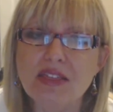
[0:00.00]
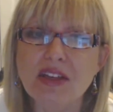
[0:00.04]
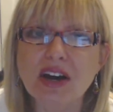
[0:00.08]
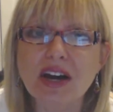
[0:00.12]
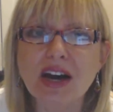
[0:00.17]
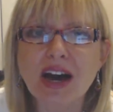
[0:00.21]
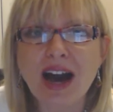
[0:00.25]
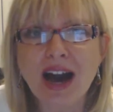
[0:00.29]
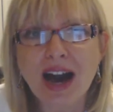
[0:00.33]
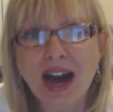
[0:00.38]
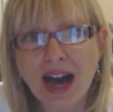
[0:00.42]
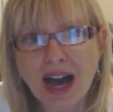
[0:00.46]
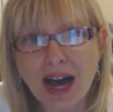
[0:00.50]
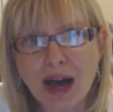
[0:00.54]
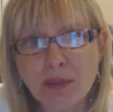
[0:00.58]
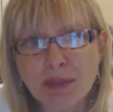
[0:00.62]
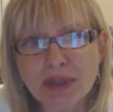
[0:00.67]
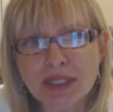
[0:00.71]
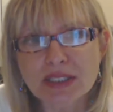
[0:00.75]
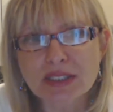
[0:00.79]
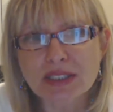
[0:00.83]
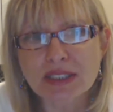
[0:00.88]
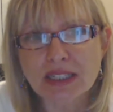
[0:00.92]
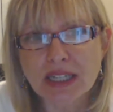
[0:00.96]
The
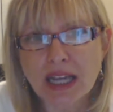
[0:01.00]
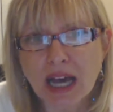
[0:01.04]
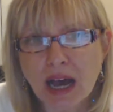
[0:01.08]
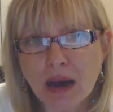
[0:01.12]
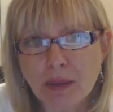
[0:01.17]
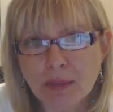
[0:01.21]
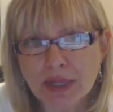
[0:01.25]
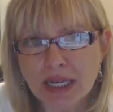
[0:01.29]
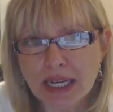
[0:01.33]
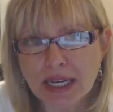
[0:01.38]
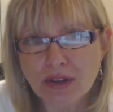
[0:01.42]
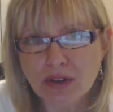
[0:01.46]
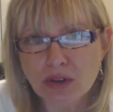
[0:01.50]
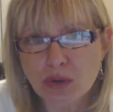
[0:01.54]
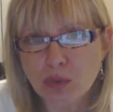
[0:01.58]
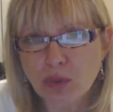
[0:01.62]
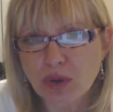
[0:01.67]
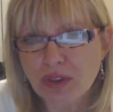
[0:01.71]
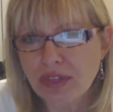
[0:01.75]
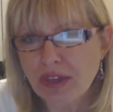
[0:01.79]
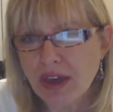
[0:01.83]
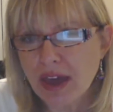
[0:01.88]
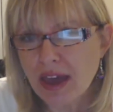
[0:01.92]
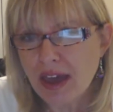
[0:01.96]
common denominator
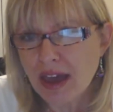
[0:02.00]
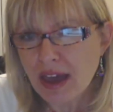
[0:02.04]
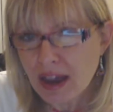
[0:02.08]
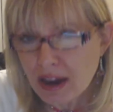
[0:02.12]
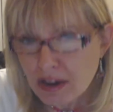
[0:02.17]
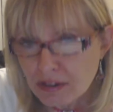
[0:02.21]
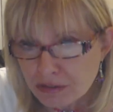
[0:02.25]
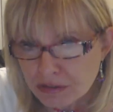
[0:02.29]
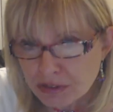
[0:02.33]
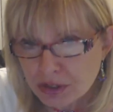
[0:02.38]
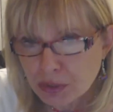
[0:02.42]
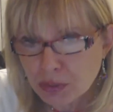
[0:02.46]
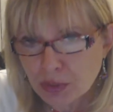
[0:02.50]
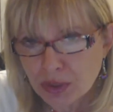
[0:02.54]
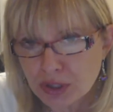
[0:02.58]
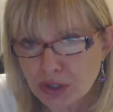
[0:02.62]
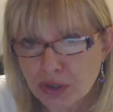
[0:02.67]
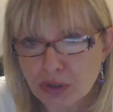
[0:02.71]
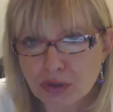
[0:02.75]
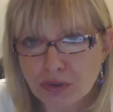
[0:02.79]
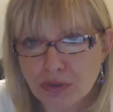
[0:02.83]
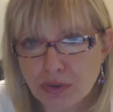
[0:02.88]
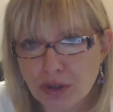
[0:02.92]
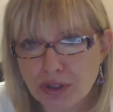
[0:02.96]
with everyone
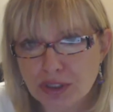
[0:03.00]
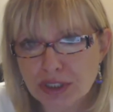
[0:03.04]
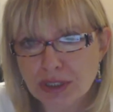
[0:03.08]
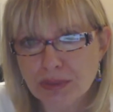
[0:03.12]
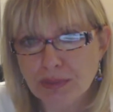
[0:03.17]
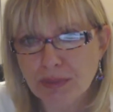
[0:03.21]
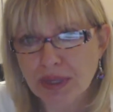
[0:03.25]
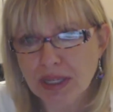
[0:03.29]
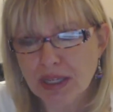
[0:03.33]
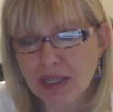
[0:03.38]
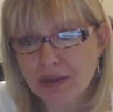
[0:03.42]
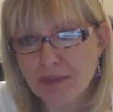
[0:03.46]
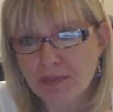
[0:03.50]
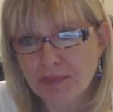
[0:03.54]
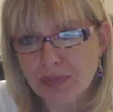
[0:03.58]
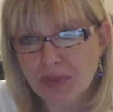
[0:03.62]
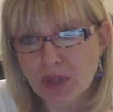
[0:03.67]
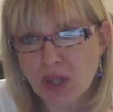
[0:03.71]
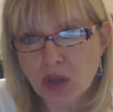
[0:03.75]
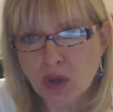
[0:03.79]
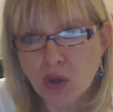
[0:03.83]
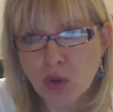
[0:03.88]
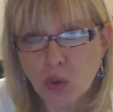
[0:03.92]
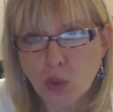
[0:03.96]
who wrote to me
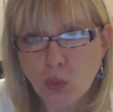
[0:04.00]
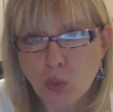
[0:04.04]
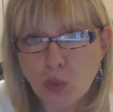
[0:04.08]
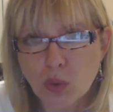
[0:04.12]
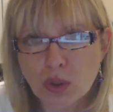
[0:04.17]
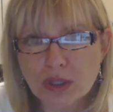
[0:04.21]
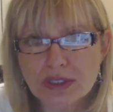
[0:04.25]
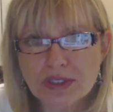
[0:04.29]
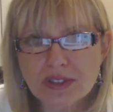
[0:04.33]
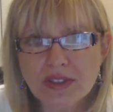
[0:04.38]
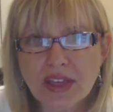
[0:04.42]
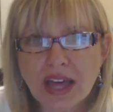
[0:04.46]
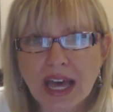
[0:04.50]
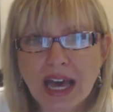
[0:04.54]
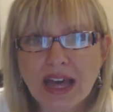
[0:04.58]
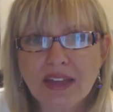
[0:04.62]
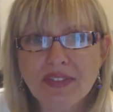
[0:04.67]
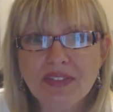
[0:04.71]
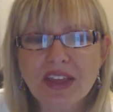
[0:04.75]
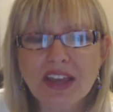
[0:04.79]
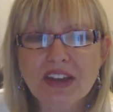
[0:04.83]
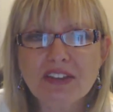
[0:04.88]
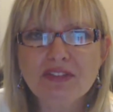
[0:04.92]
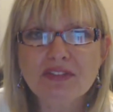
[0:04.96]
was
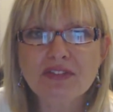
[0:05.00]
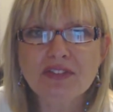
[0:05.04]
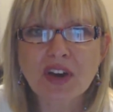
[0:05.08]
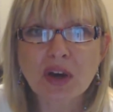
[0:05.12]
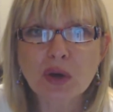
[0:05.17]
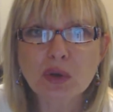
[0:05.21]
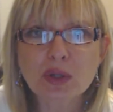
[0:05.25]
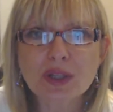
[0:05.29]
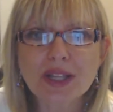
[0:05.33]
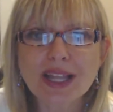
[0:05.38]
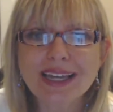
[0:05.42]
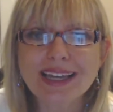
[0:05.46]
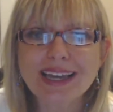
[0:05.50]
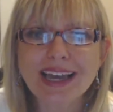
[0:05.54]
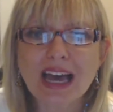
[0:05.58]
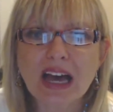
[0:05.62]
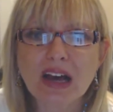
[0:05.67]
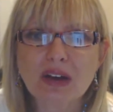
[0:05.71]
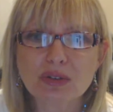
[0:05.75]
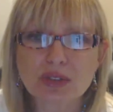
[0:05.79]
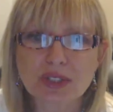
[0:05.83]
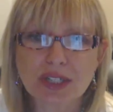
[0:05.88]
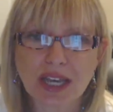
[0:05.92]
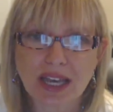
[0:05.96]
that they felt like
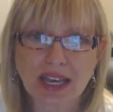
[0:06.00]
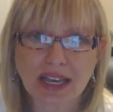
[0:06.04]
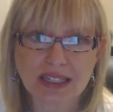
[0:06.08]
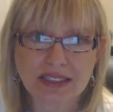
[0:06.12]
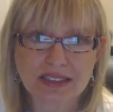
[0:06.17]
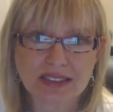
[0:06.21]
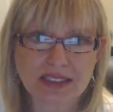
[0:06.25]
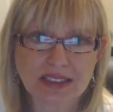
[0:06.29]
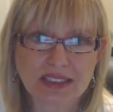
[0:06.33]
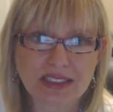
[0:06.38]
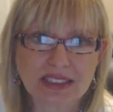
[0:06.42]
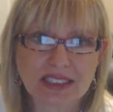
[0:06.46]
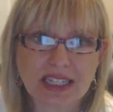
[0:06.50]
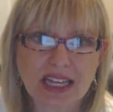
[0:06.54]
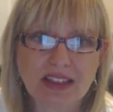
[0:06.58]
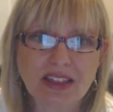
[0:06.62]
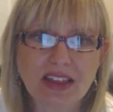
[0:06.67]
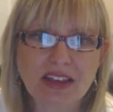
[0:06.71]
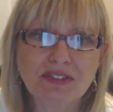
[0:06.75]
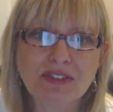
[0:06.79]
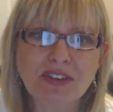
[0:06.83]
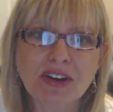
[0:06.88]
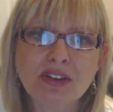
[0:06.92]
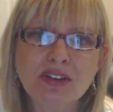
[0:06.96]
outcasts.
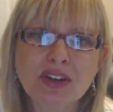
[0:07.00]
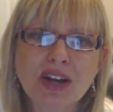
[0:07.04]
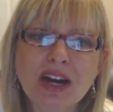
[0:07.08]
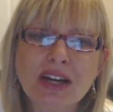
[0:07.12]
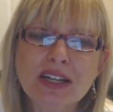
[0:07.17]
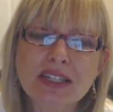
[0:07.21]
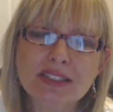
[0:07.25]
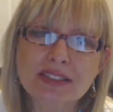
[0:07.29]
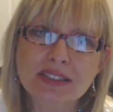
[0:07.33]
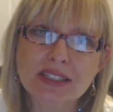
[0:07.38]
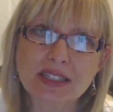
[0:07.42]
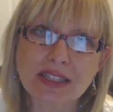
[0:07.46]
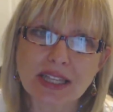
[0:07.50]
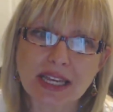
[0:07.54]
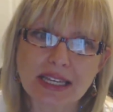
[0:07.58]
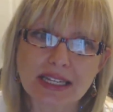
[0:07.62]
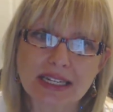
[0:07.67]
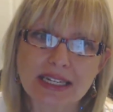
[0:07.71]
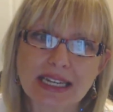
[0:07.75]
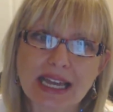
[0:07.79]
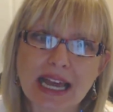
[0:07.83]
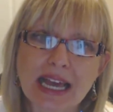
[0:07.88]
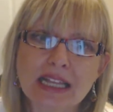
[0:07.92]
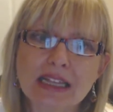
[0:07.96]
They felt
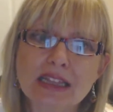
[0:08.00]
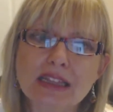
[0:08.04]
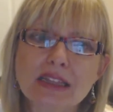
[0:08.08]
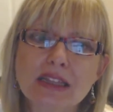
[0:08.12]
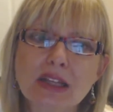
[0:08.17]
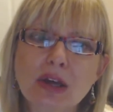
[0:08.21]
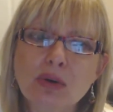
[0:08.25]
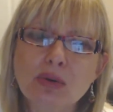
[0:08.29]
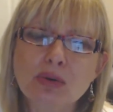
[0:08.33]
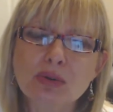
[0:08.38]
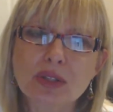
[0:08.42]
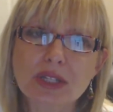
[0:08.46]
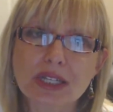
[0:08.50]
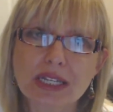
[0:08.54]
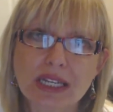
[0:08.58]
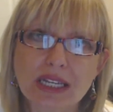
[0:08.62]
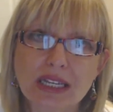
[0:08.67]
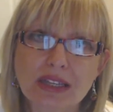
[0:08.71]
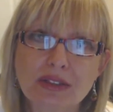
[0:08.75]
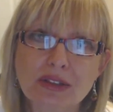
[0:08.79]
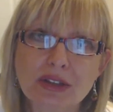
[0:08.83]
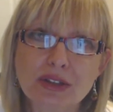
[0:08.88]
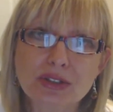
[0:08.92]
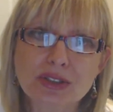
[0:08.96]
isolated and lonely
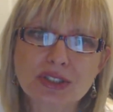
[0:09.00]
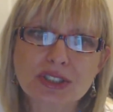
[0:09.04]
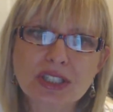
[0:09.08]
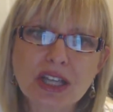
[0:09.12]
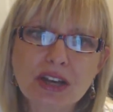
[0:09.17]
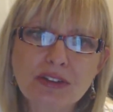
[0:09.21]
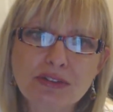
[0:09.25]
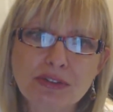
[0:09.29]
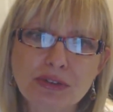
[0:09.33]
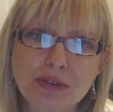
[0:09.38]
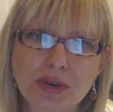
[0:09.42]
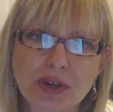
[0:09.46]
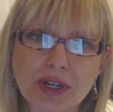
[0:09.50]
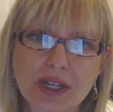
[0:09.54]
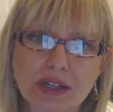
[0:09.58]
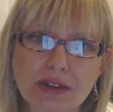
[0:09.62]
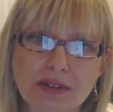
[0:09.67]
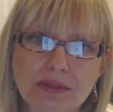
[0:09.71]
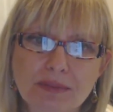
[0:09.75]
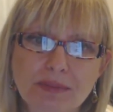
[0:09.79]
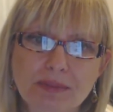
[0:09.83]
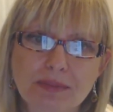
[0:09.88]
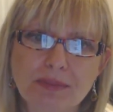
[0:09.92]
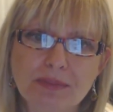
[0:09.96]
in their
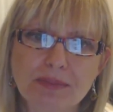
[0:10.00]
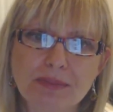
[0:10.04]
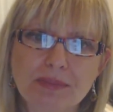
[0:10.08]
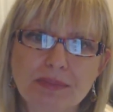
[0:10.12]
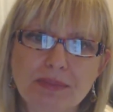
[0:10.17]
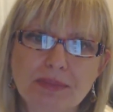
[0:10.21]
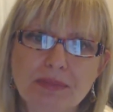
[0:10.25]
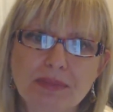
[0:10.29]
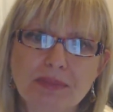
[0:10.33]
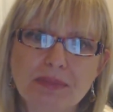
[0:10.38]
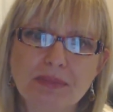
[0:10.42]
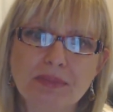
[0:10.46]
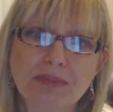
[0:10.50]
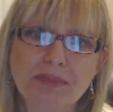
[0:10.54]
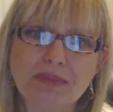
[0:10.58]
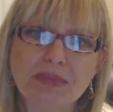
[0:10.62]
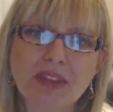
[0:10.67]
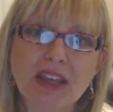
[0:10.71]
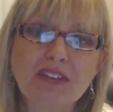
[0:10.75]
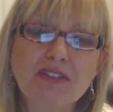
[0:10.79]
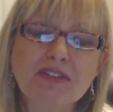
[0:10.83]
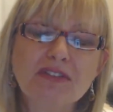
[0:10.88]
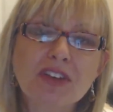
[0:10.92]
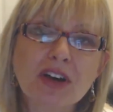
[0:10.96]
suffering.
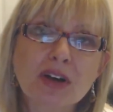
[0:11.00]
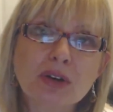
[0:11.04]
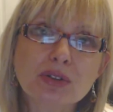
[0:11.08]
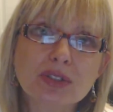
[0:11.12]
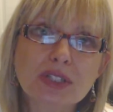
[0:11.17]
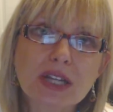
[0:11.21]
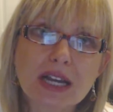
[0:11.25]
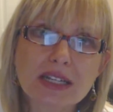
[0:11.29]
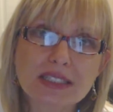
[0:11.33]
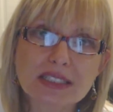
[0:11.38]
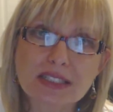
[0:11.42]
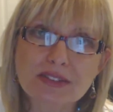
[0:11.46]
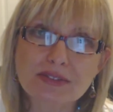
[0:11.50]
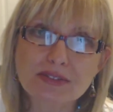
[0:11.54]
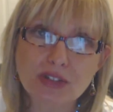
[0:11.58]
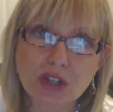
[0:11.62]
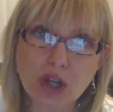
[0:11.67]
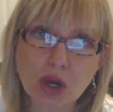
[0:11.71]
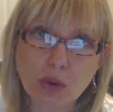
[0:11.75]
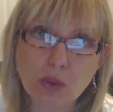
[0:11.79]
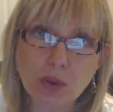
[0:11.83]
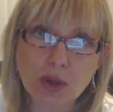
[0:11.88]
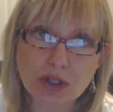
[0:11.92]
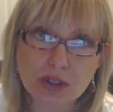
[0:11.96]
They felt as if
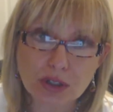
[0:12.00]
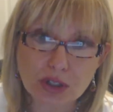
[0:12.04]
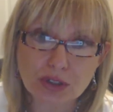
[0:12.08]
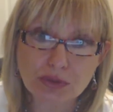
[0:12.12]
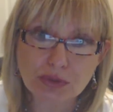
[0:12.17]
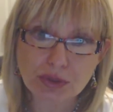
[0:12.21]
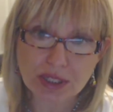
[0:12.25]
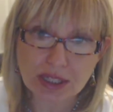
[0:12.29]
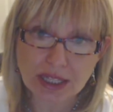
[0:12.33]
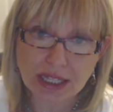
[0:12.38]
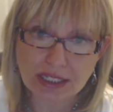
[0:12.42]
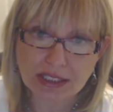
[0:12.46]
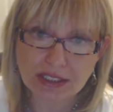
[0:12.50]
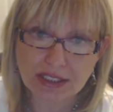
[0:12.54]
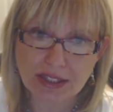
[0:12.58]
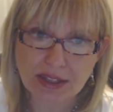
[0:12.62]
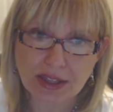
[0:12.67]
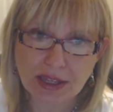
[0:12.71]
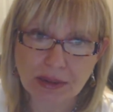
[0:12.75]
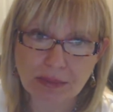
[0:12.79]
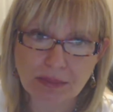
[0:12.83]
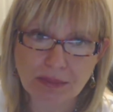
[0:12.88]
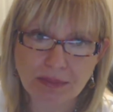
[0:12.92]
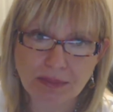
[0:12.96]
no one could relate to
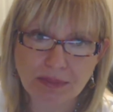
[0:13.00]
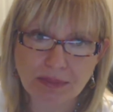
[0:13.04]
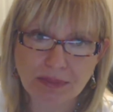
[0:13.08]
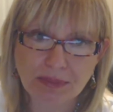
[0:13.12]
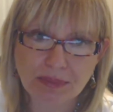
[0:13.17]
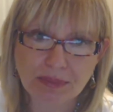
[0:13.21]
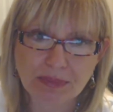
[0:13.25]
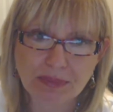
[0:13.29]
them